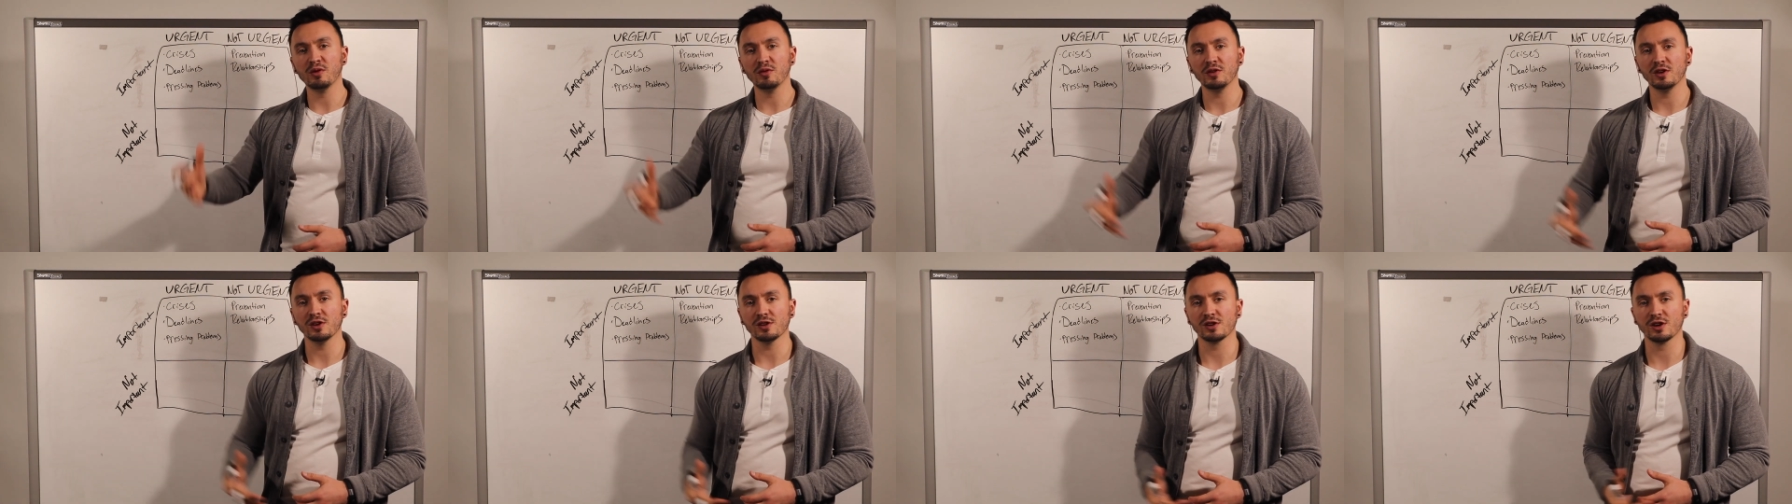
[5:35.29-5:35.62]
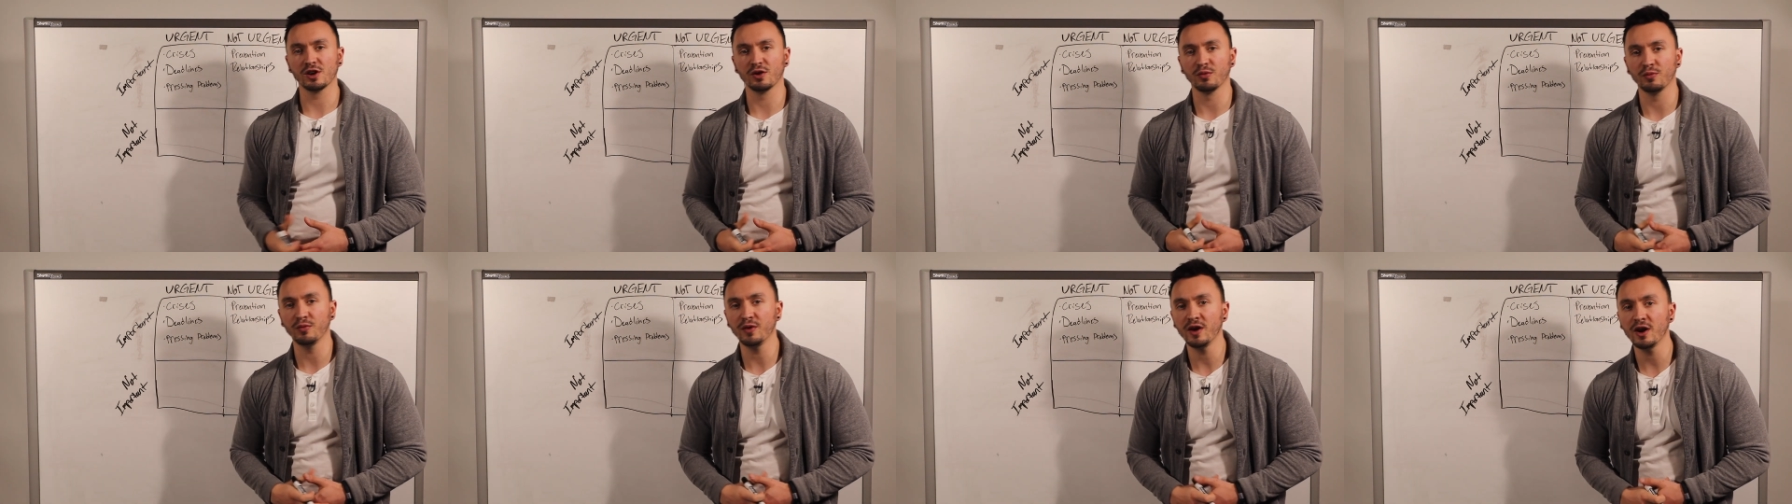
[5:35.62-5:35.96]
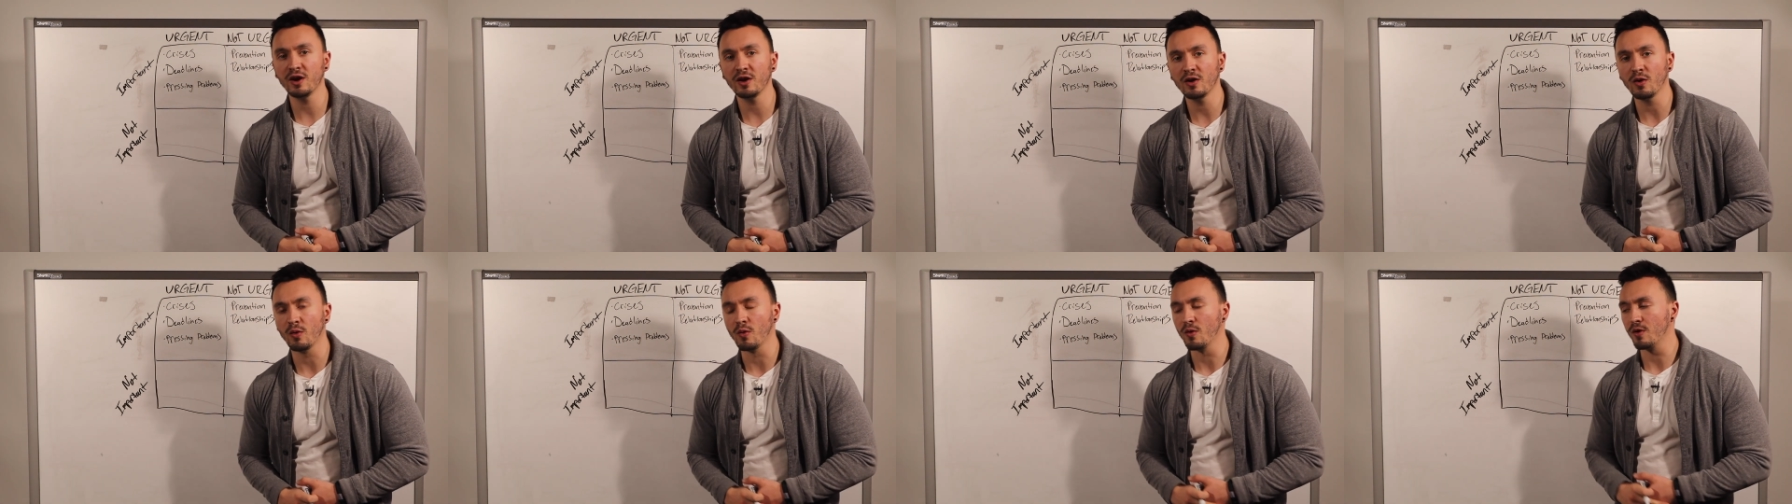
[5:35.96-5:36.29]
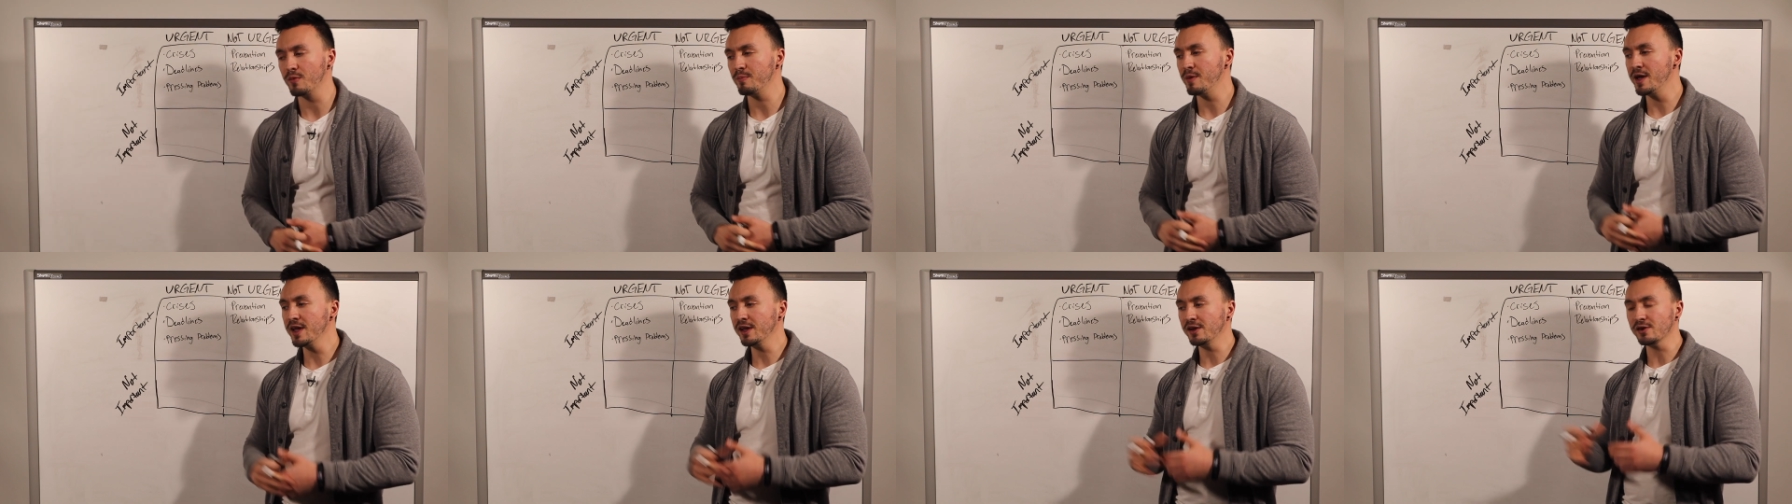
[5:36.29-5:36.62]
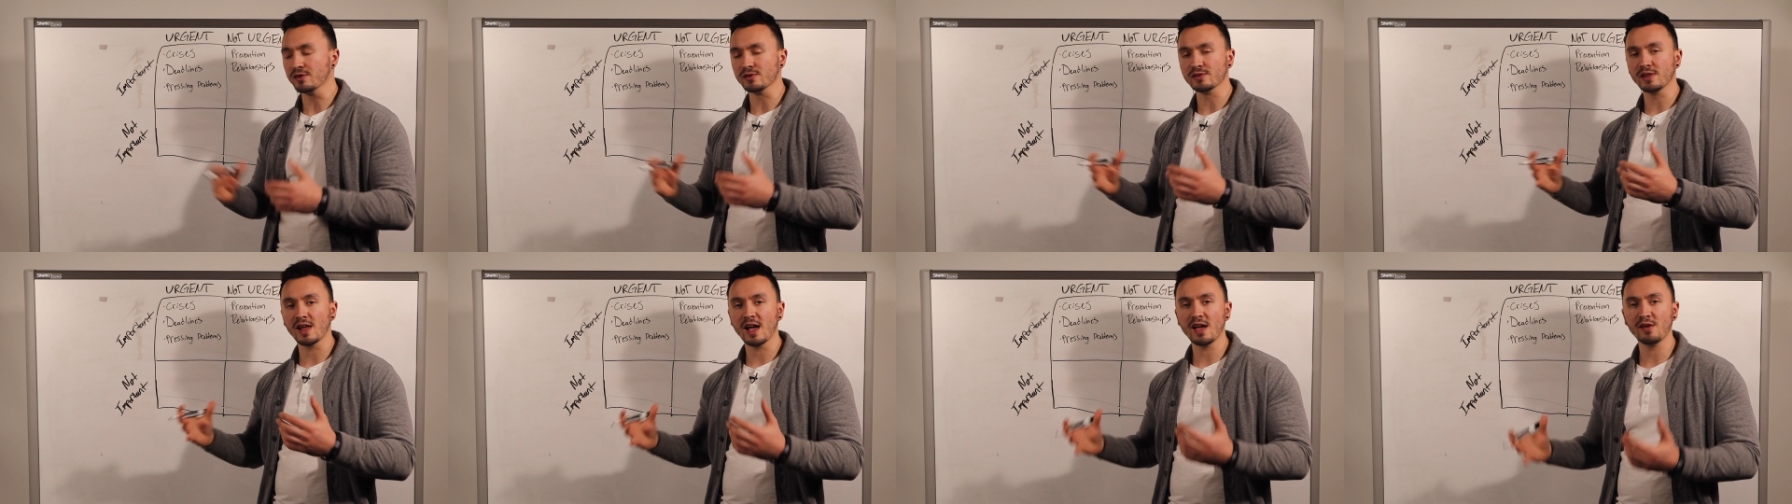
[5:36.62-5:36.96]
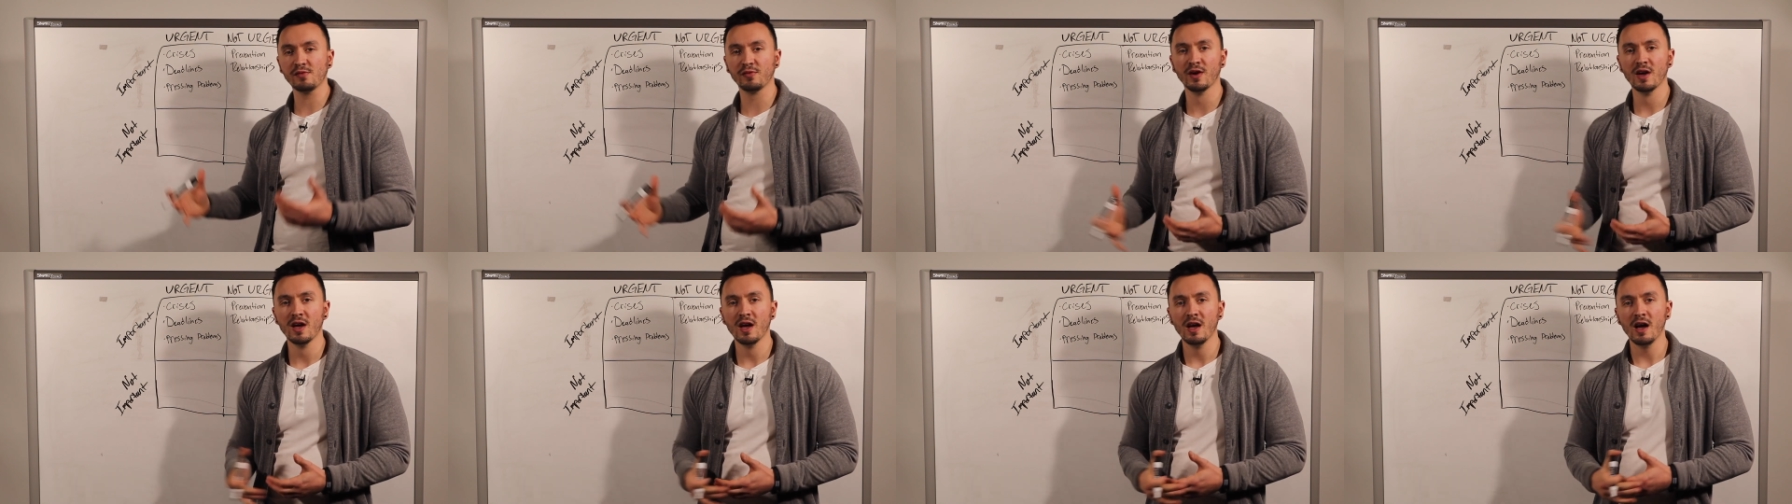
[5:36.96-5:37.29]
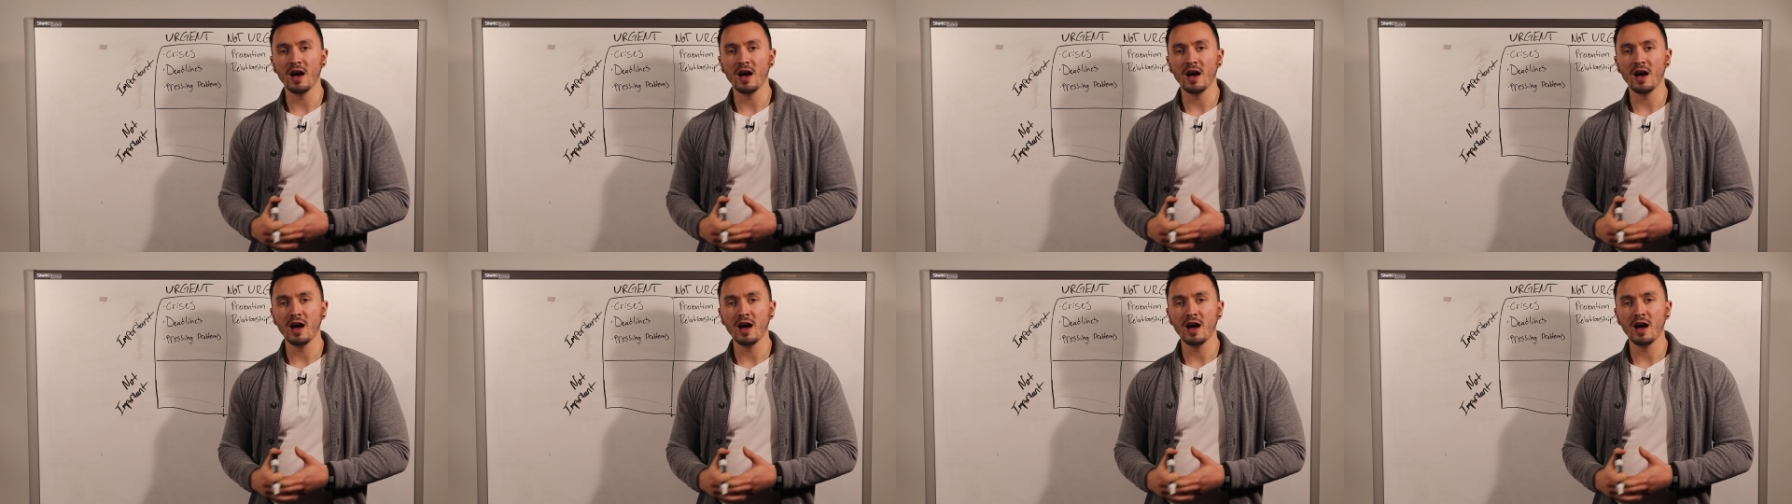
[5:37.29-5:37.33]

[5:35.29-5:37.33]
out in your career or make your life